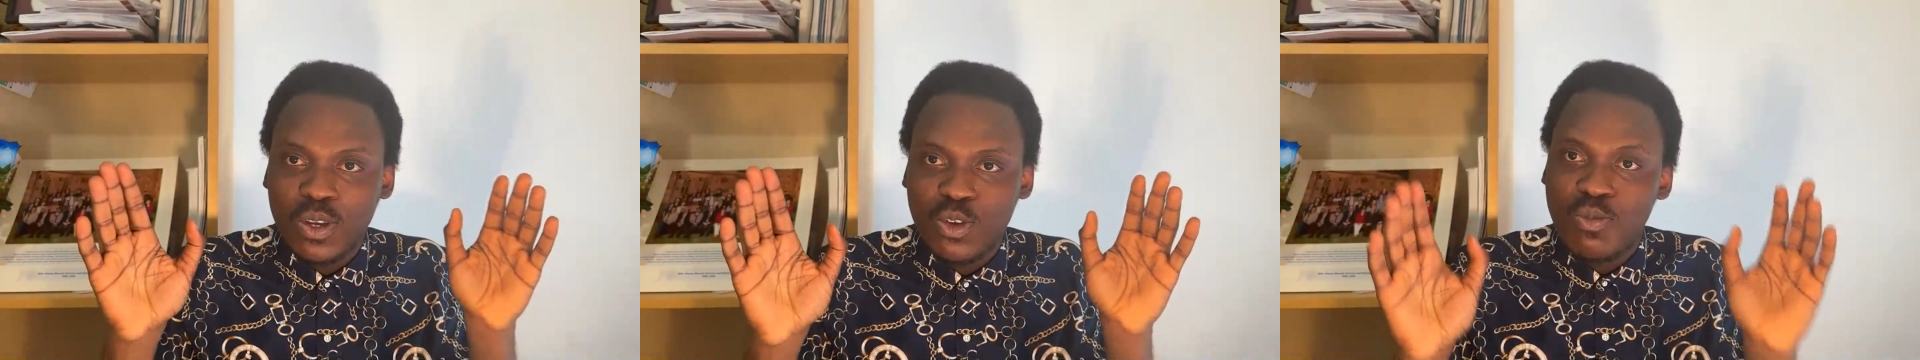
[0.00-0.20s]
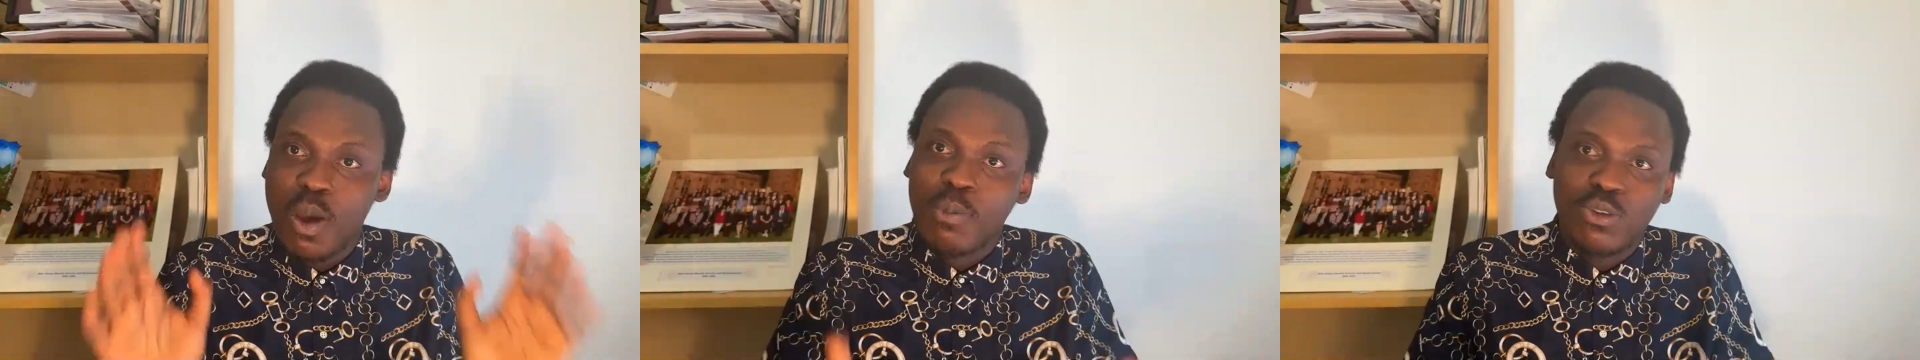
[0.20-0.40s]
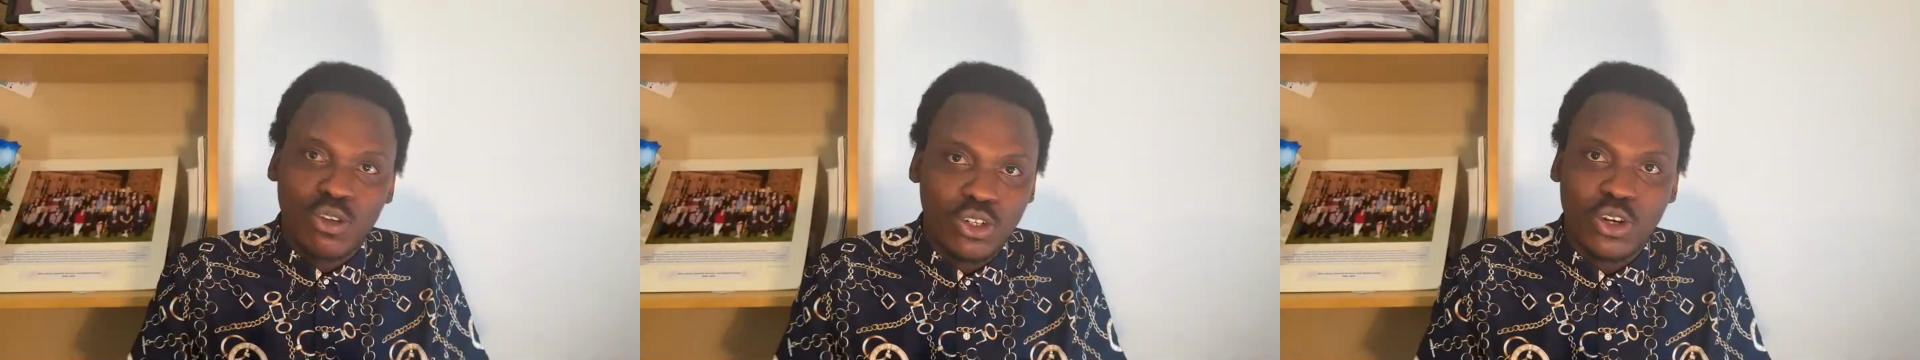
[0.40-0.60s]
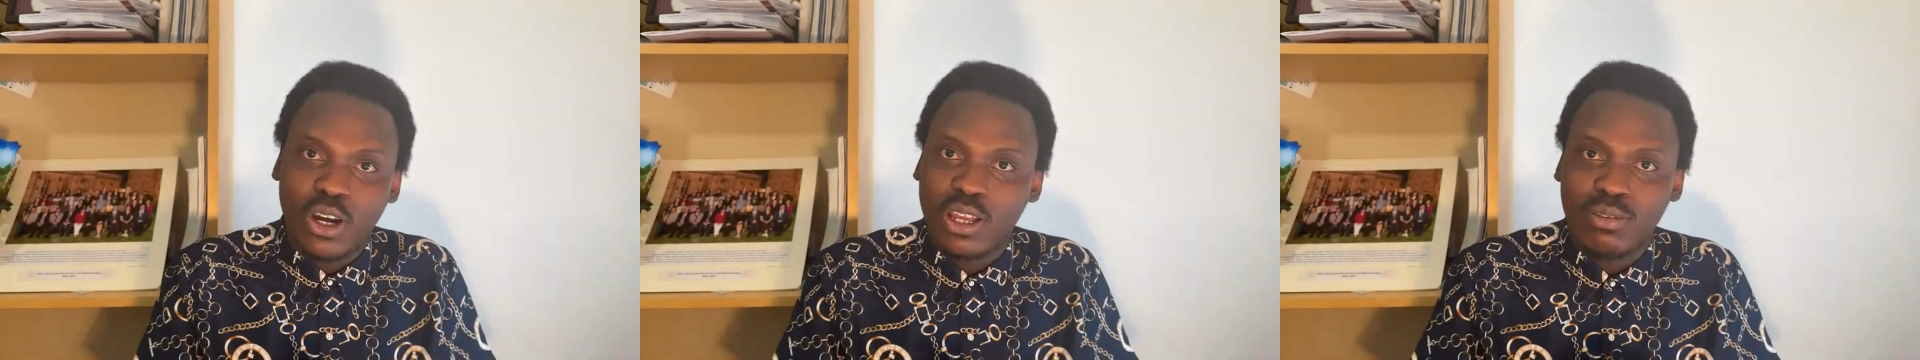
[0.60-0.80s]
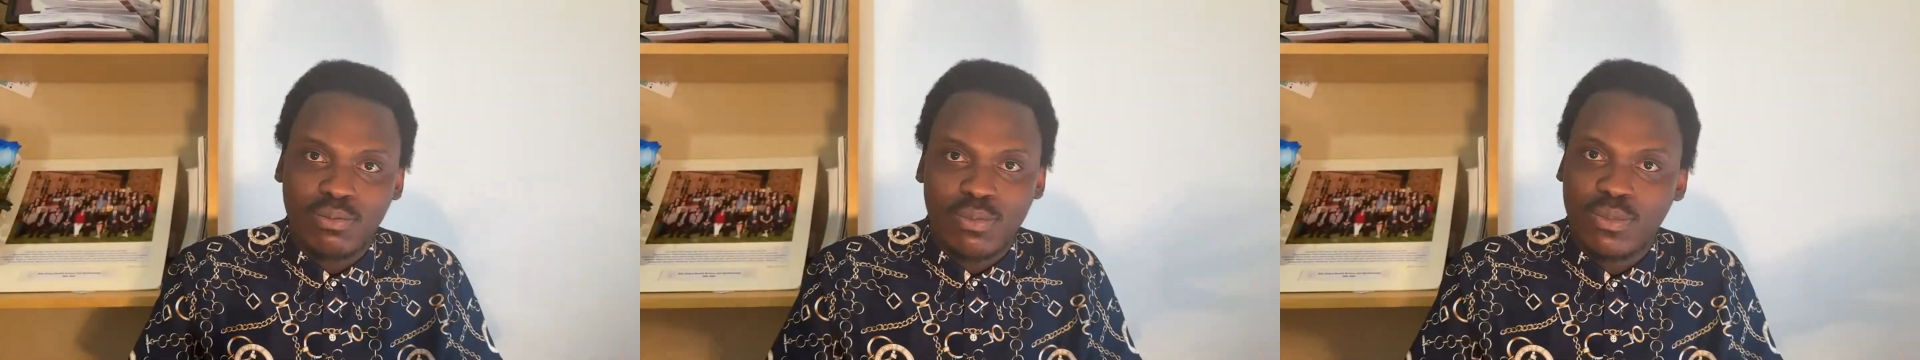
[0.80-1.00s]
You'll be able to
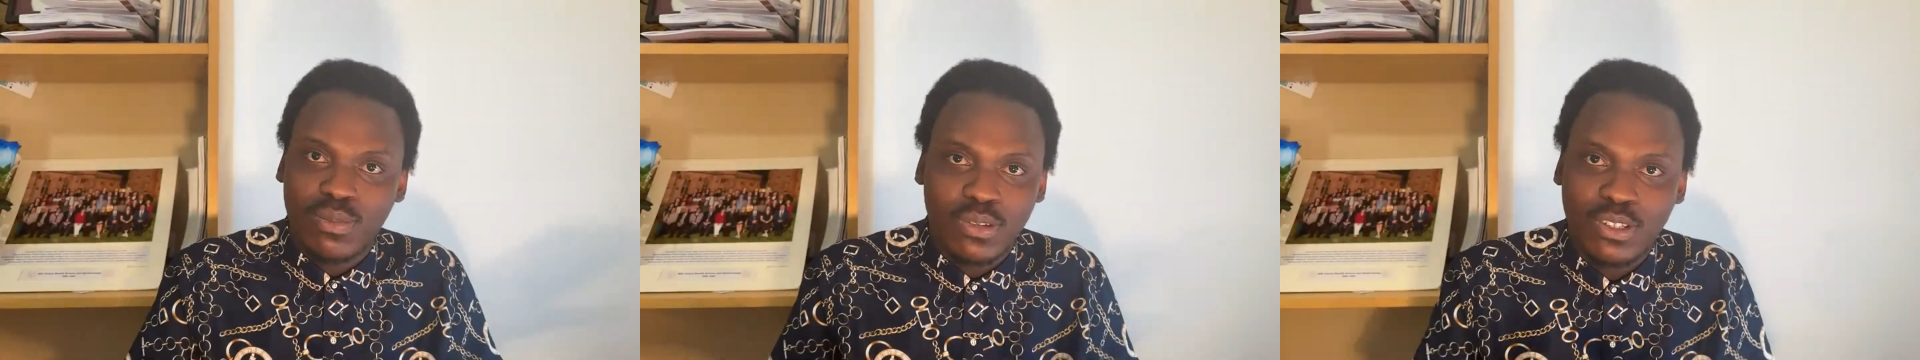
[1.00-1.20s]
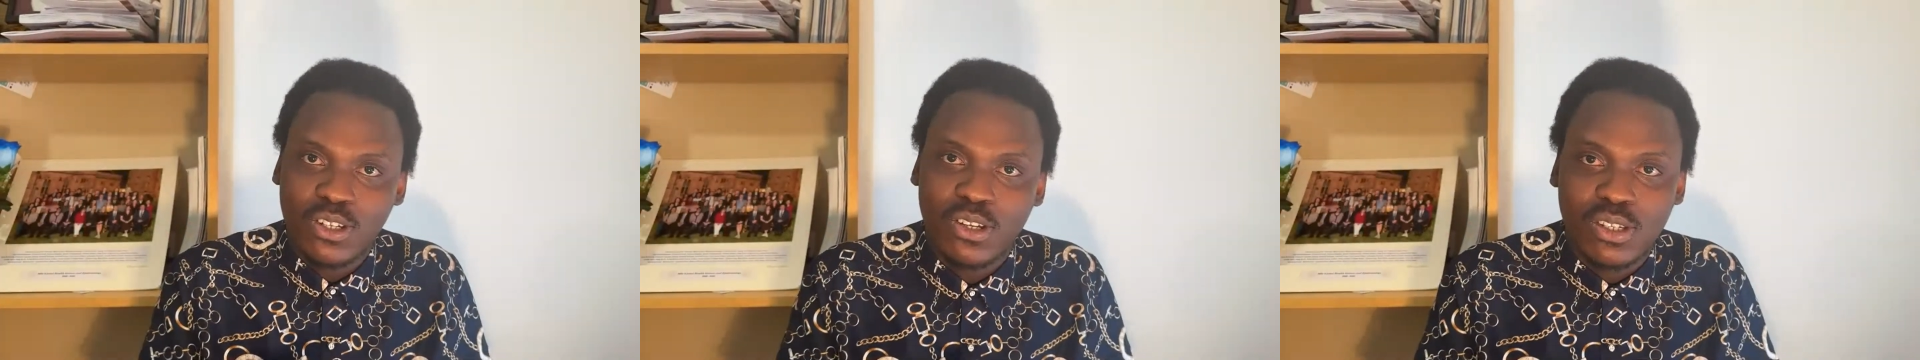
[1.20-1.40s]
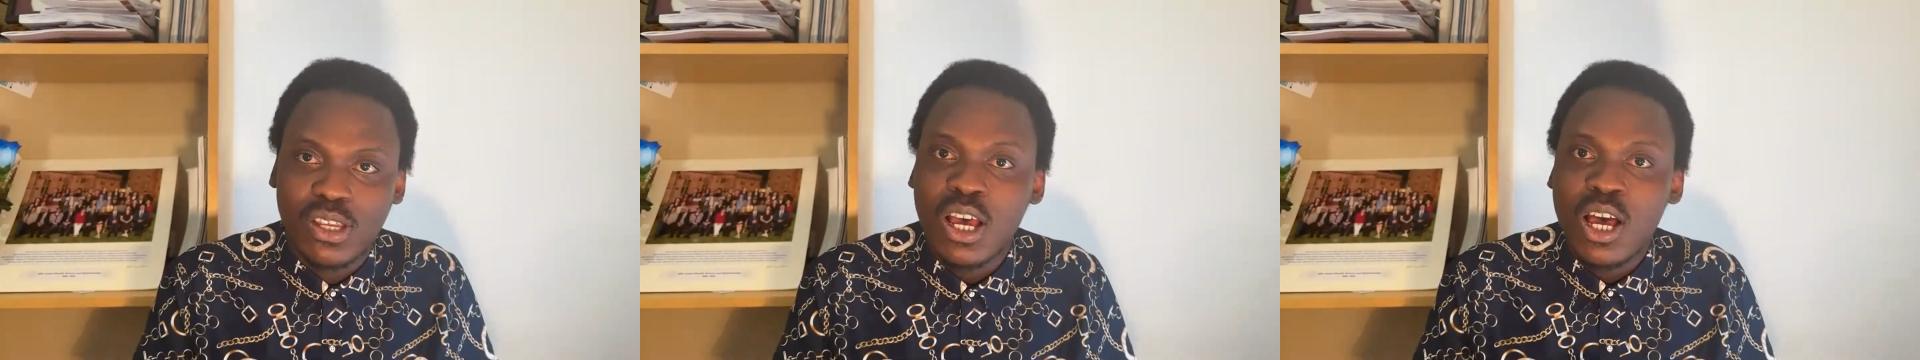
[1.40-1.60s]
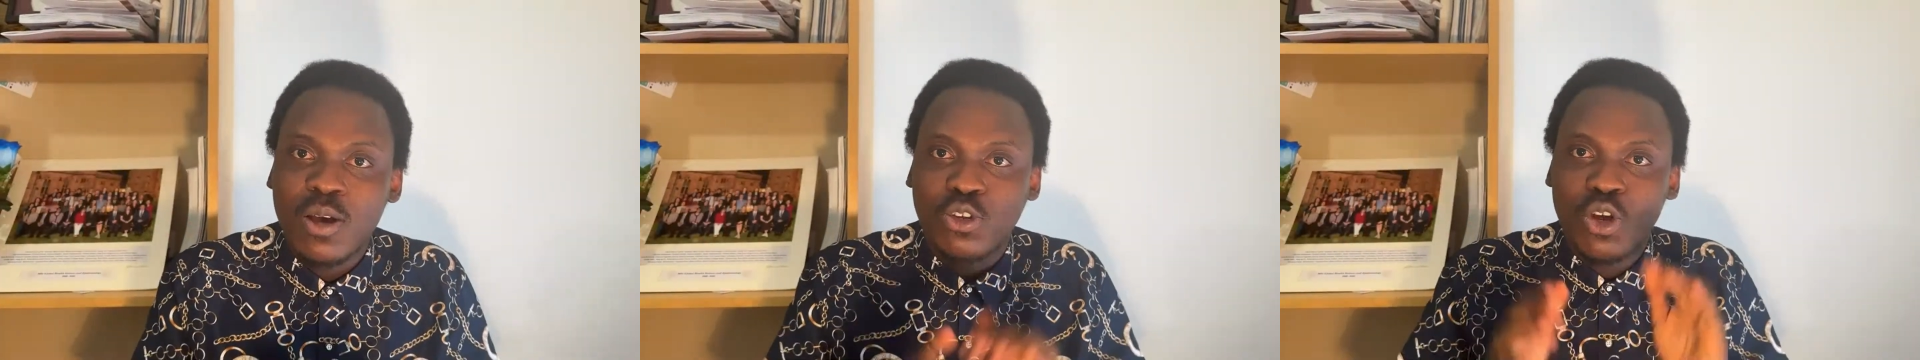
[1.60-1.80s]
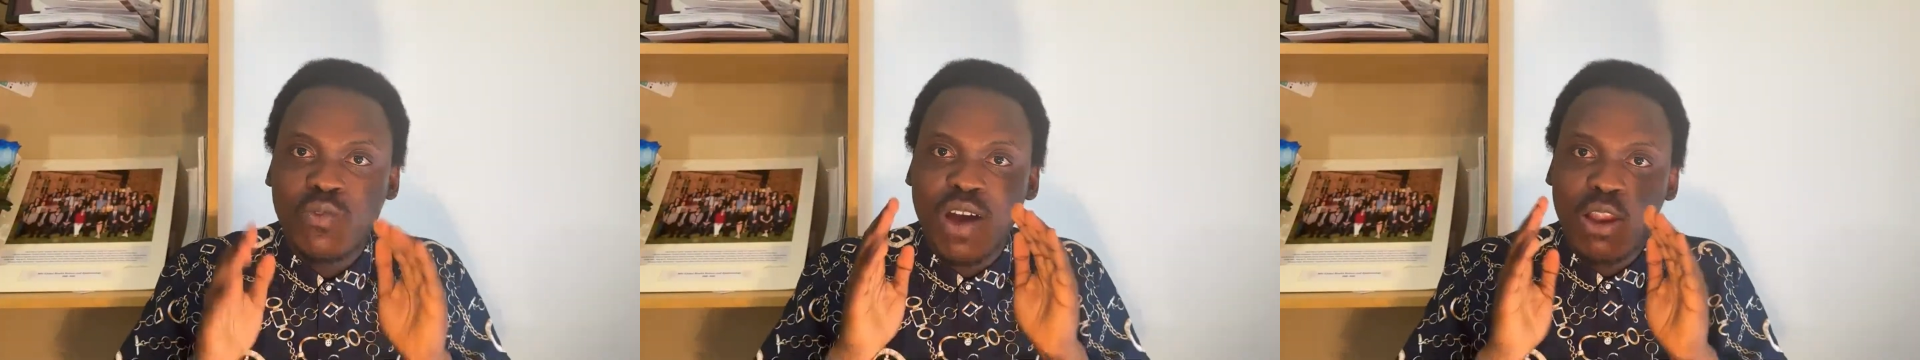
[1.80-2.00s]
join. Just so if